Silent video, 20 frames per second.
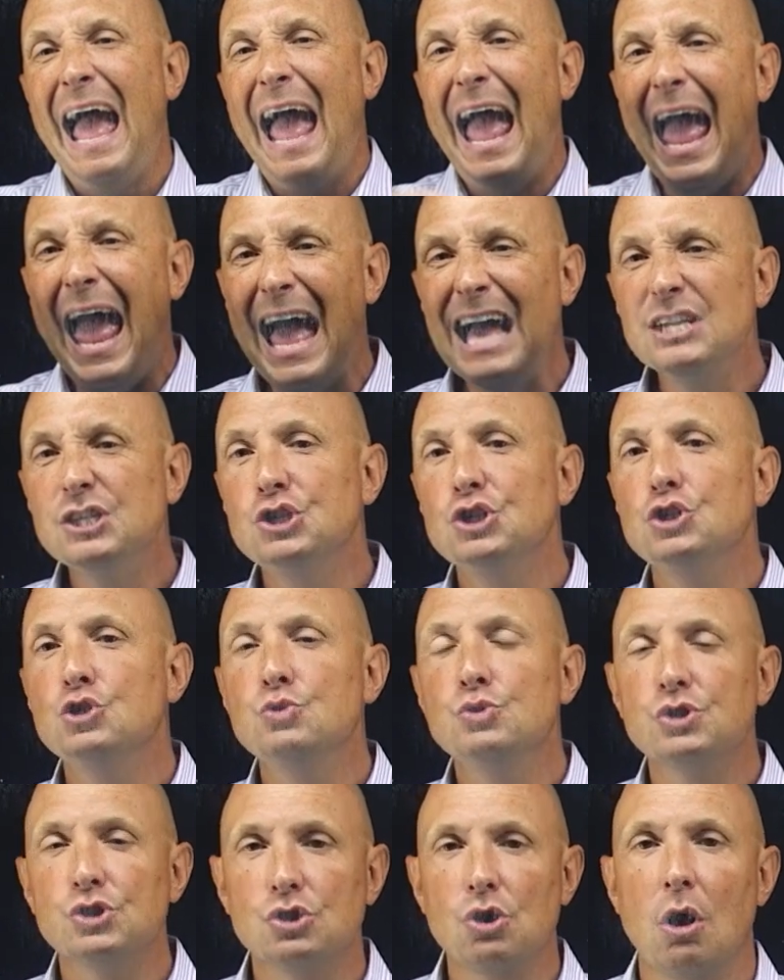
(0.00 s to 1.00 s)
As you
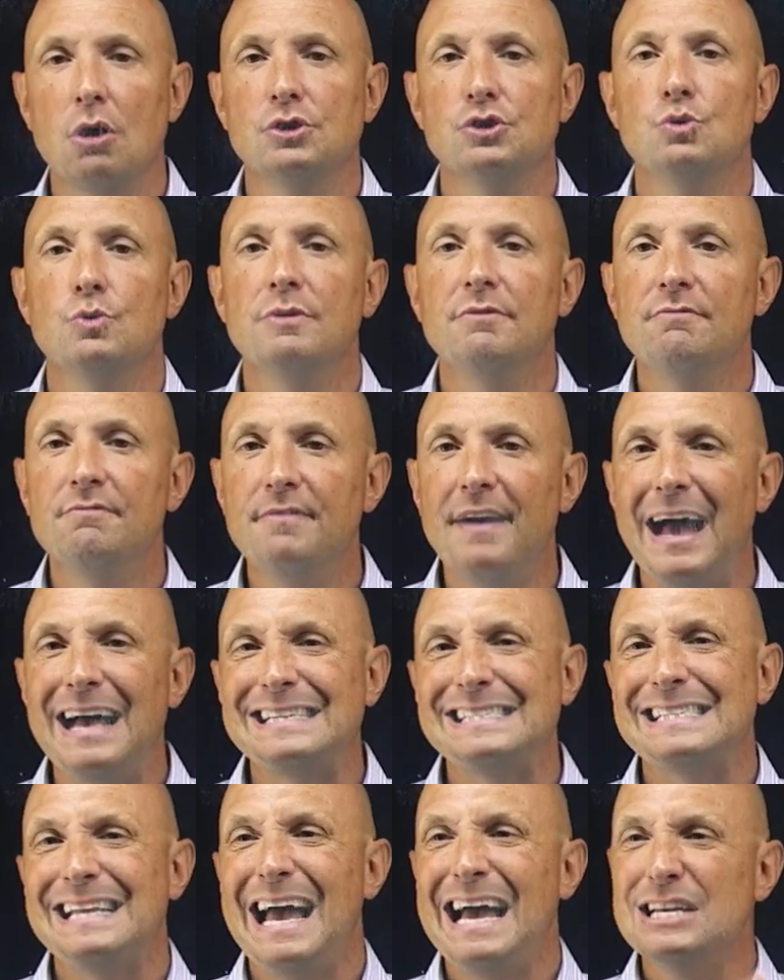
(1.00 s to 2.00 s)
start to
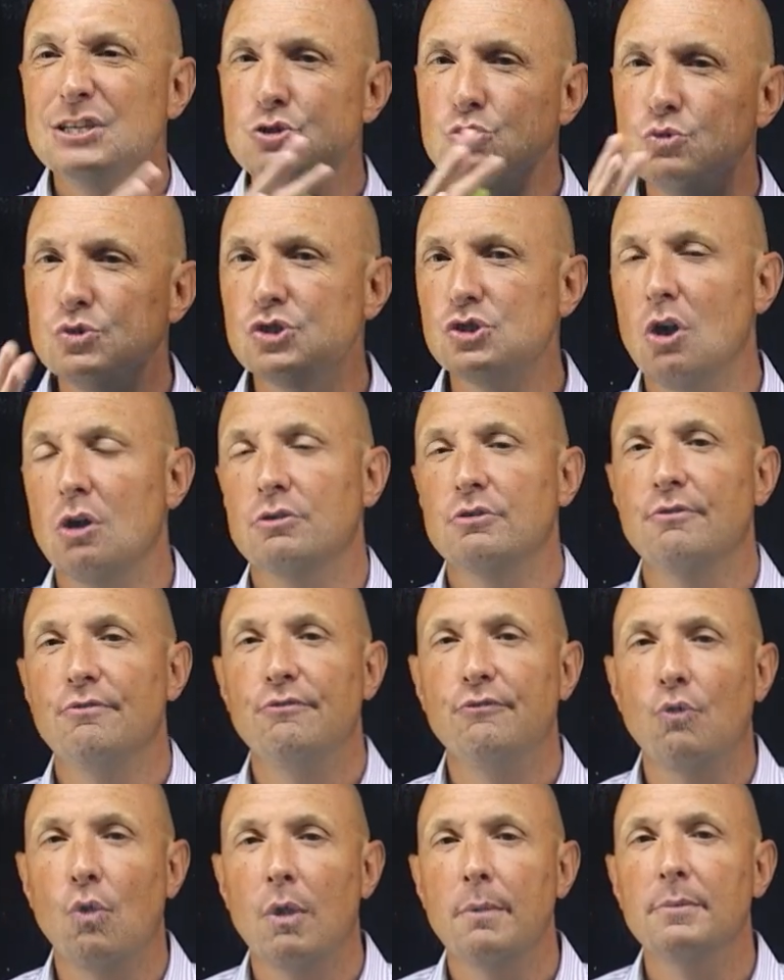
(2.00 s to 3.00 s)
invest, as you start to
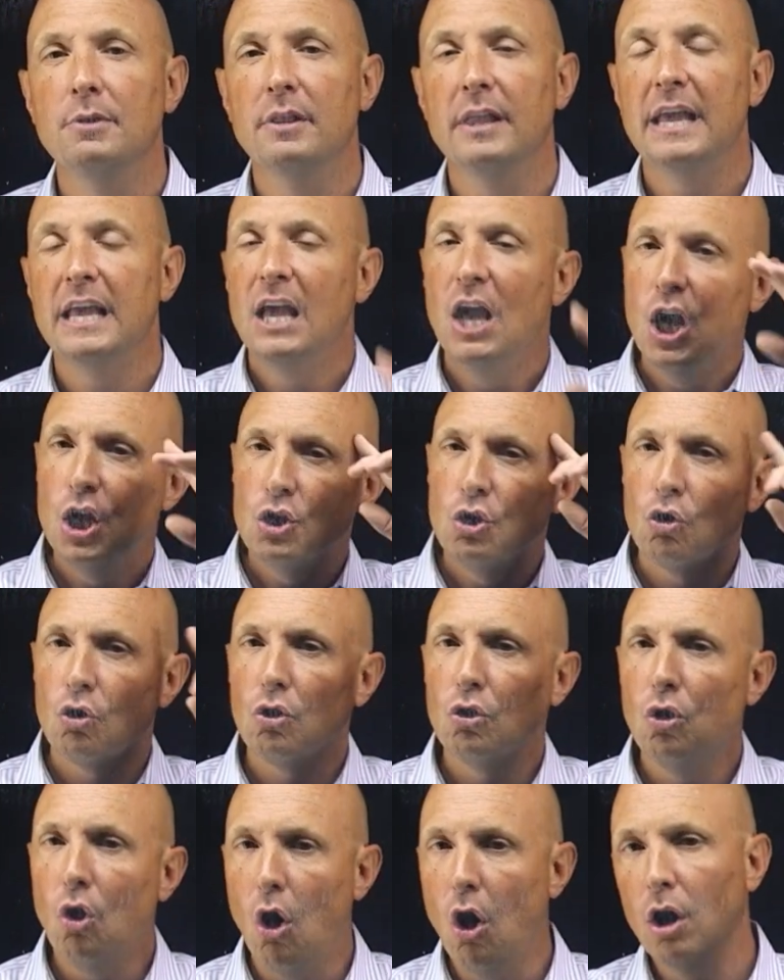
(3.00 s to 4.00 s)
formulate your
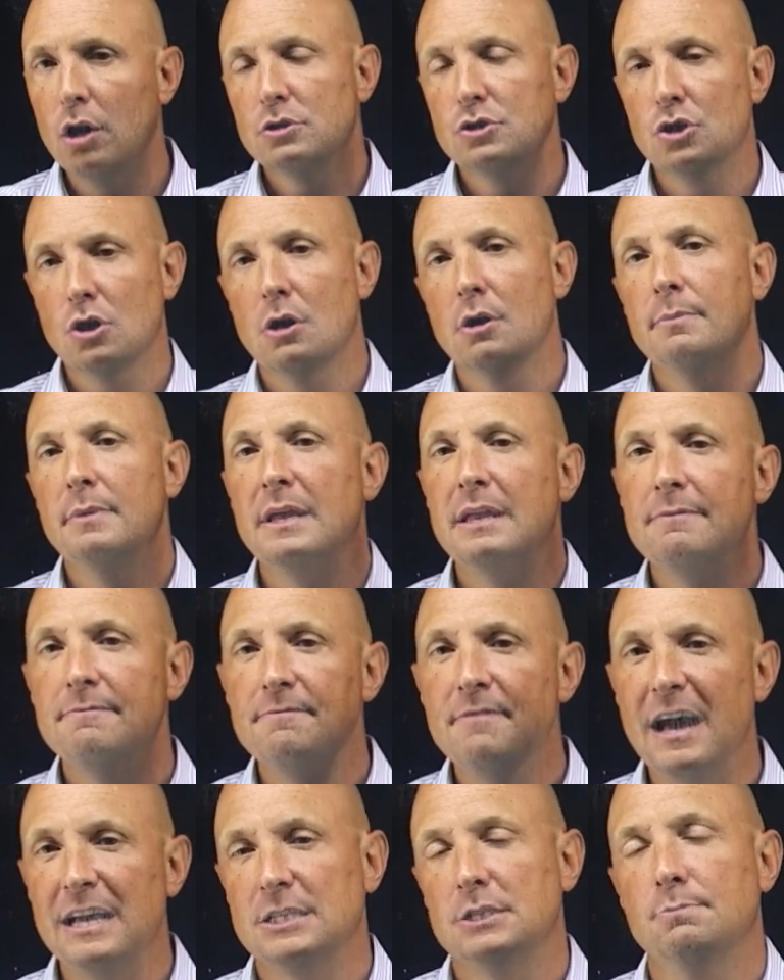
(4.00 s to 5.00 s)
long-term
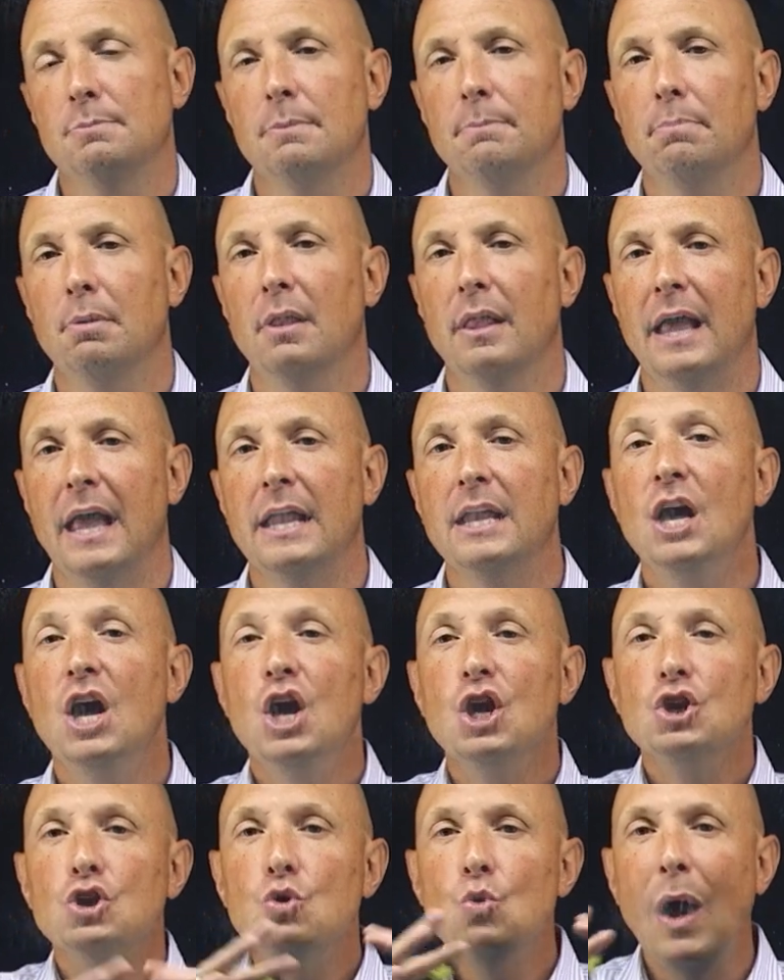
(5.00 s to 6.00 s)
investment plan,
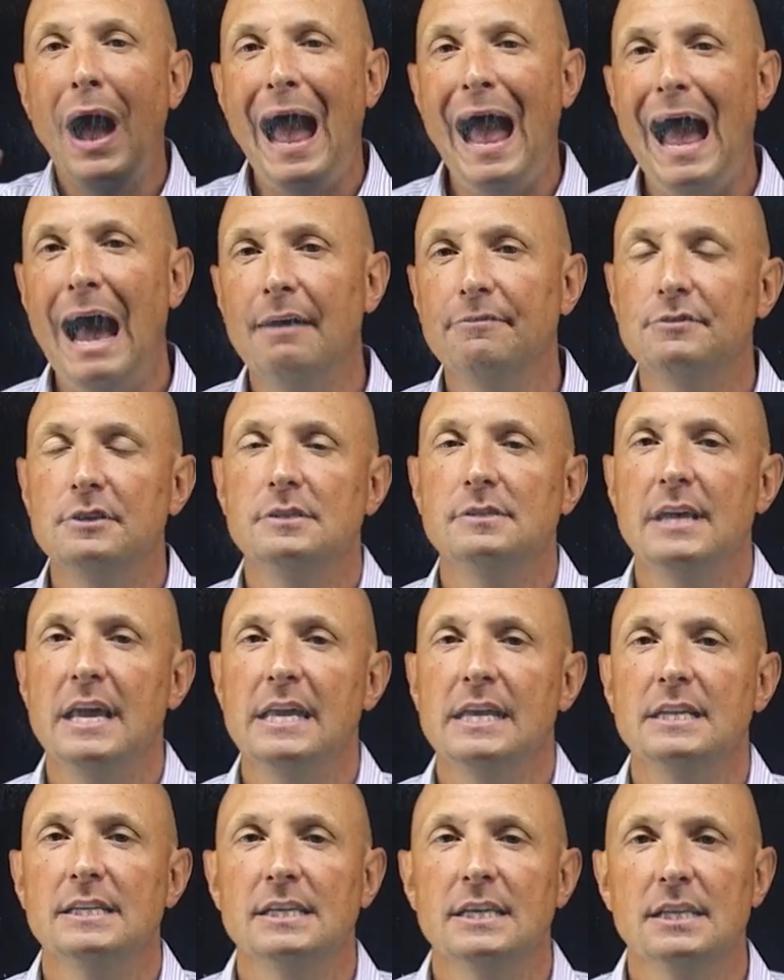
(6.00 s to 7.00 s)
you have to
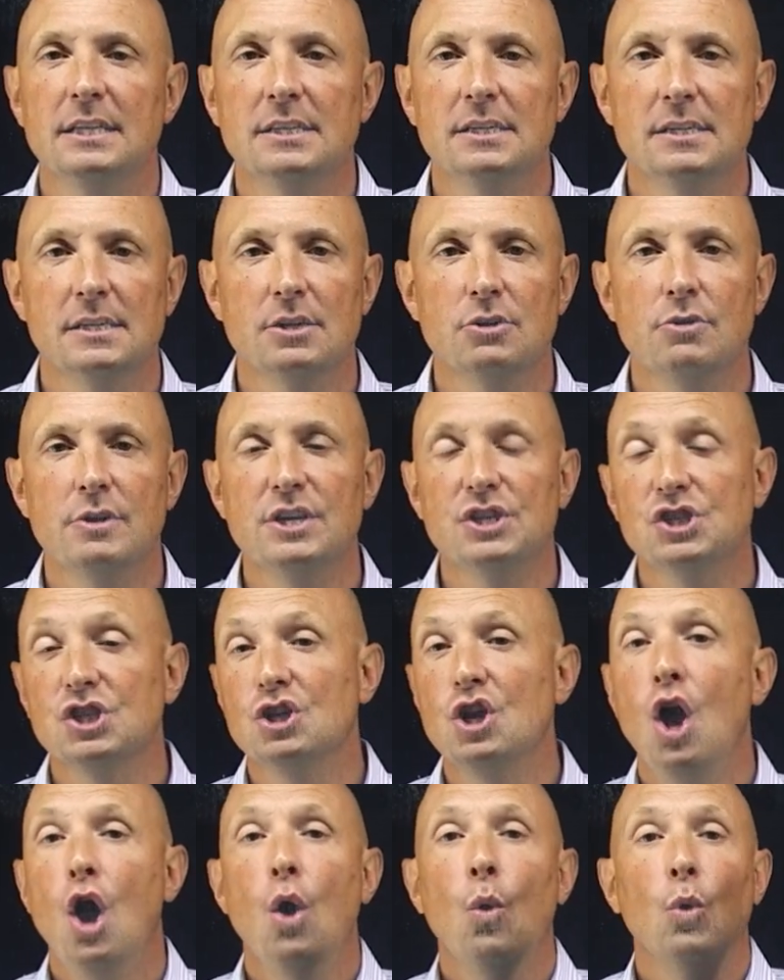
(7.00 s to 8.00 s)
take in
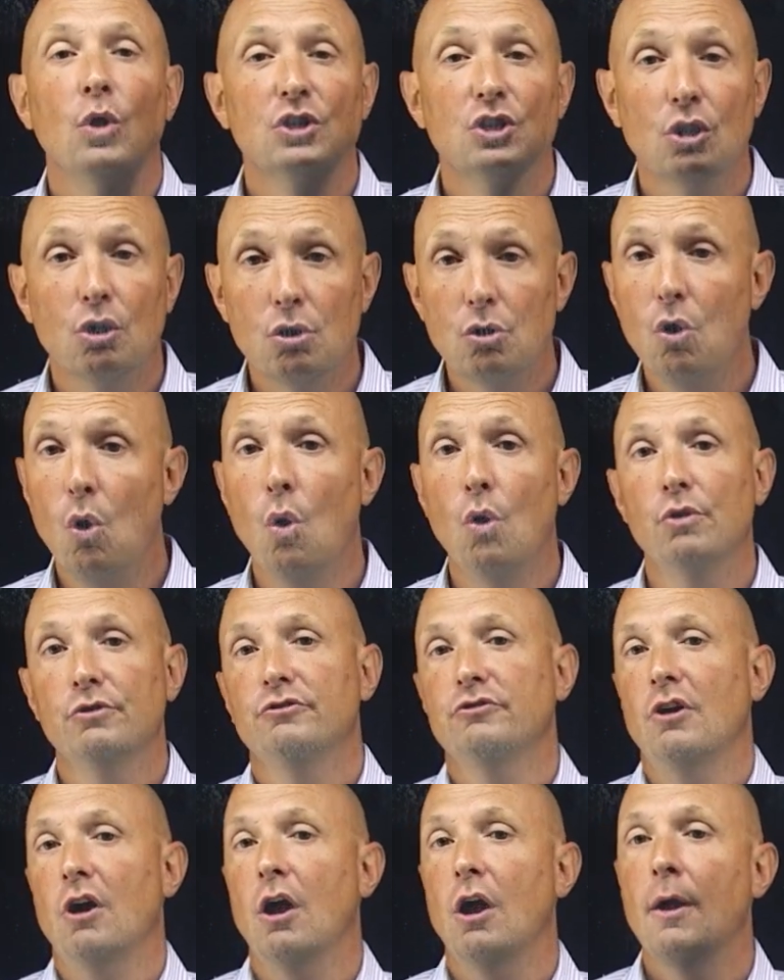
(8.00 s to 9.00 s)
consideration what the
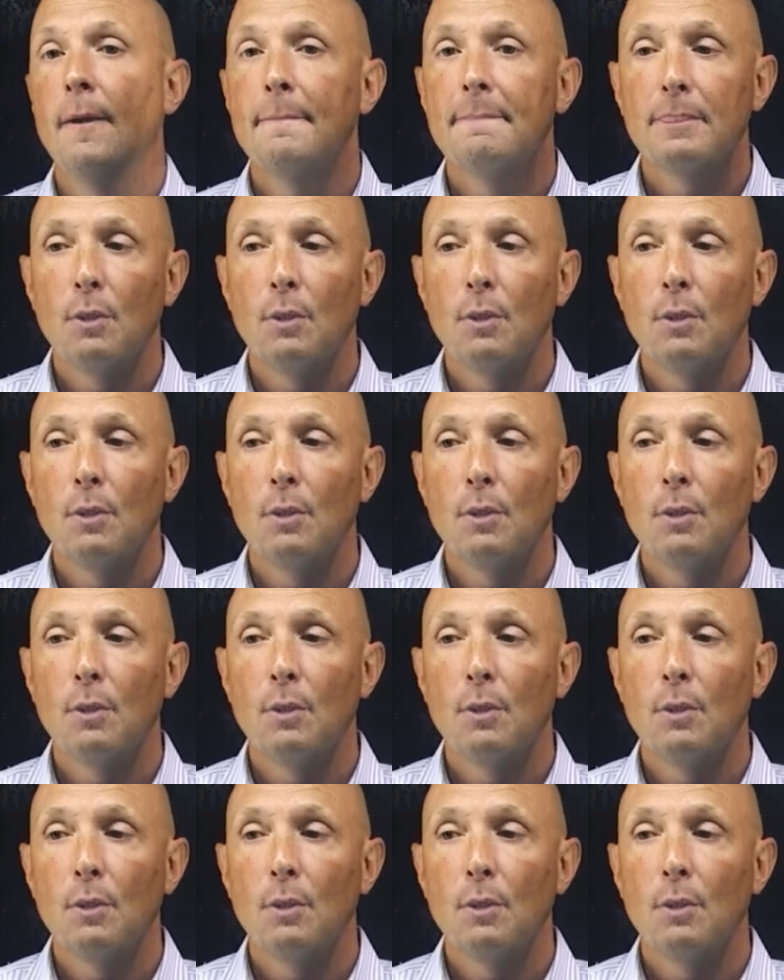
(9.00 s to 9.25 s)
goals are,